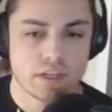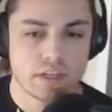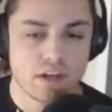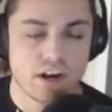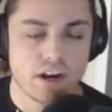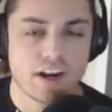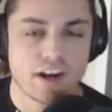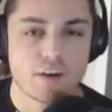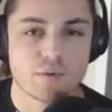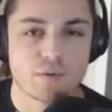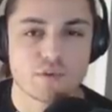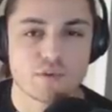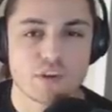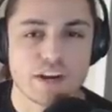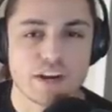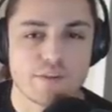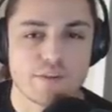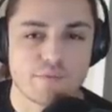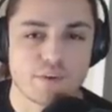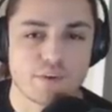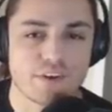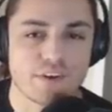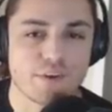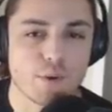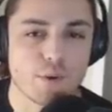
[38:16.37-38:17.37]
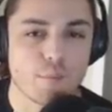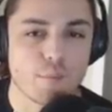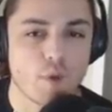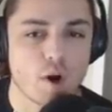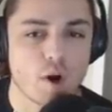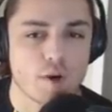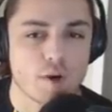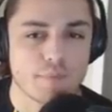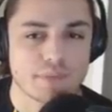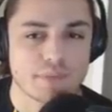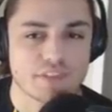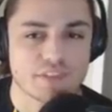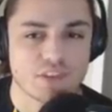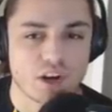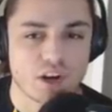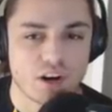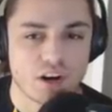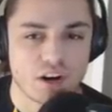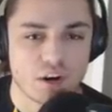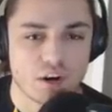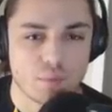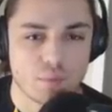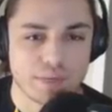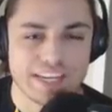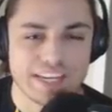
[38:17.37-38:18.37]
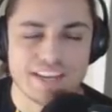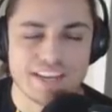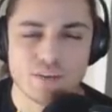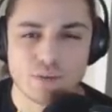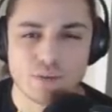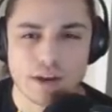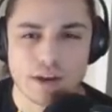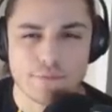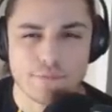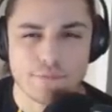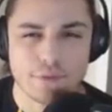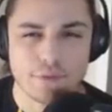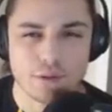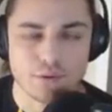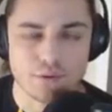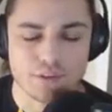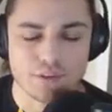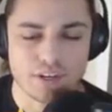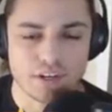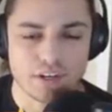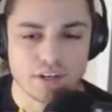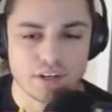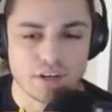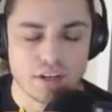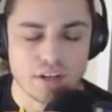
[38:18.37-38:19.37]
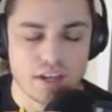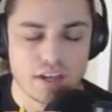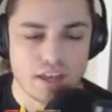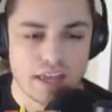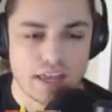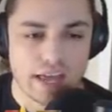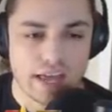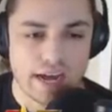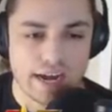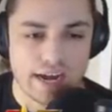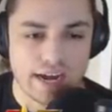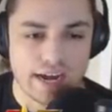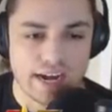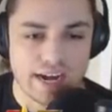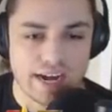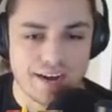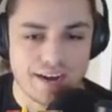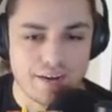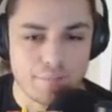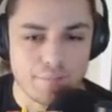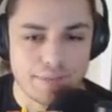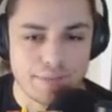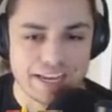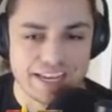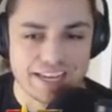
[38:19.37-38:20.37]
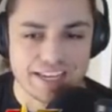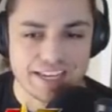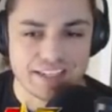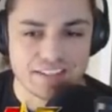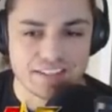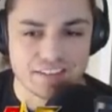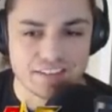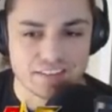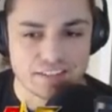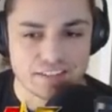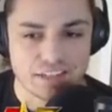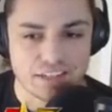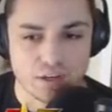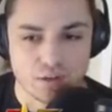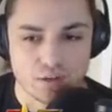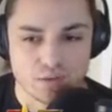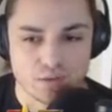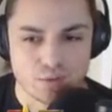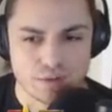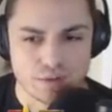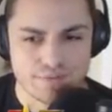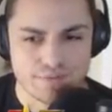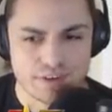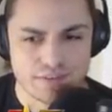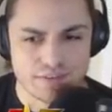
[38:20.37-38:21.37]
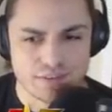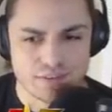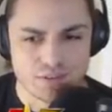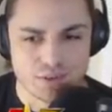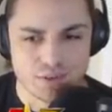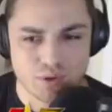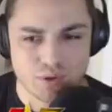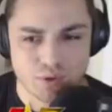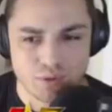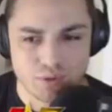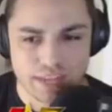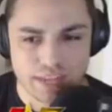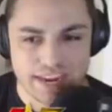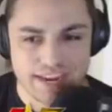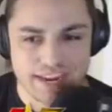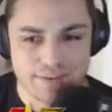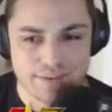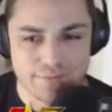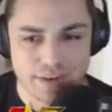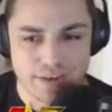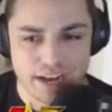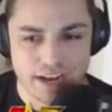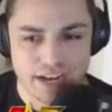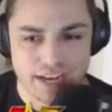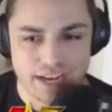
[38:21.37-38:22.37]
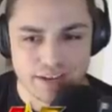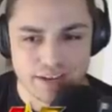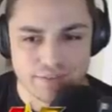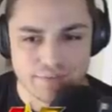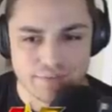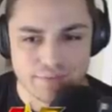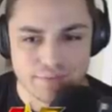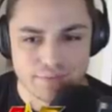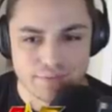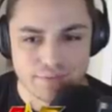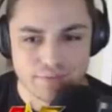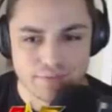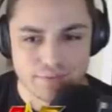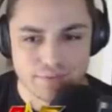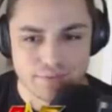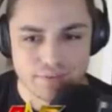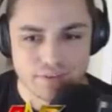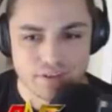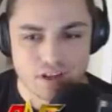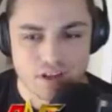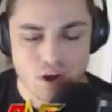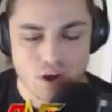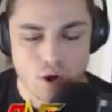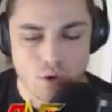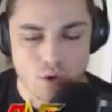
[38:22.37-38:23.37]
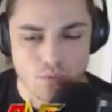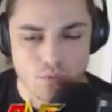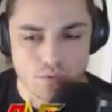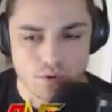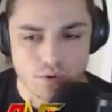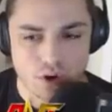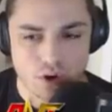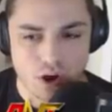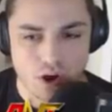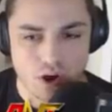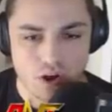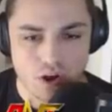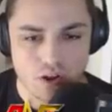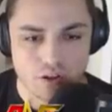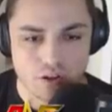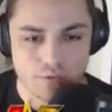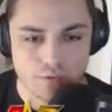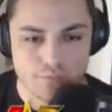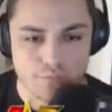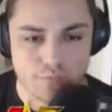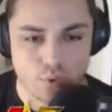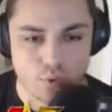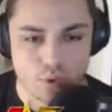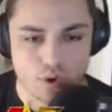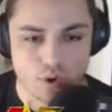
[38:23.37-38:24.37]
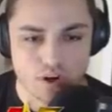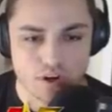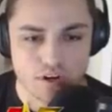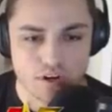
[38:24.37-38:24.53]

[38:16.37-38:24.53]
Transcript: Alrighty, we're trading for Nomar Mazara. We need a right fielder. Um, and you know, 25 years old, 85 overall for